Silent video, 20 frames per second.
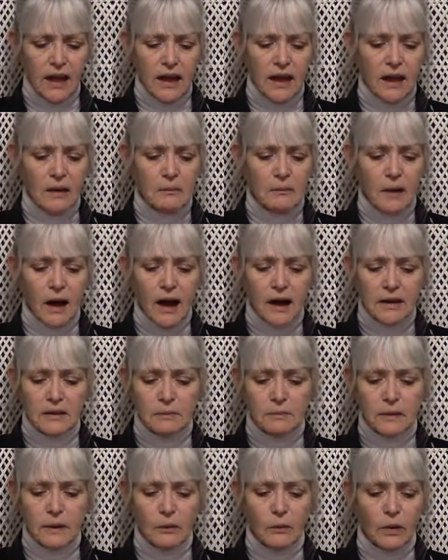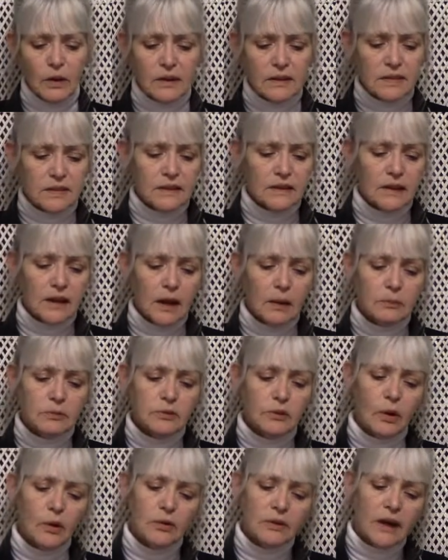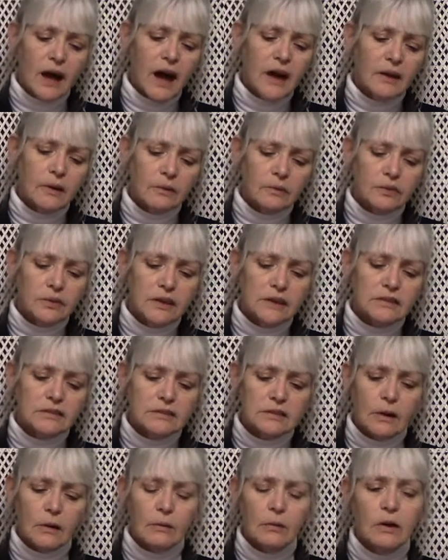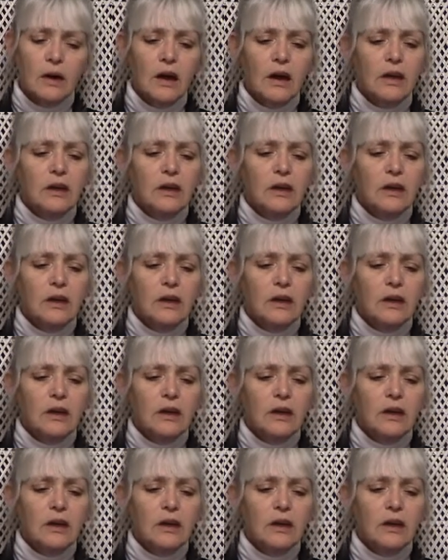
It might have been one of the cubs, only I don't think so.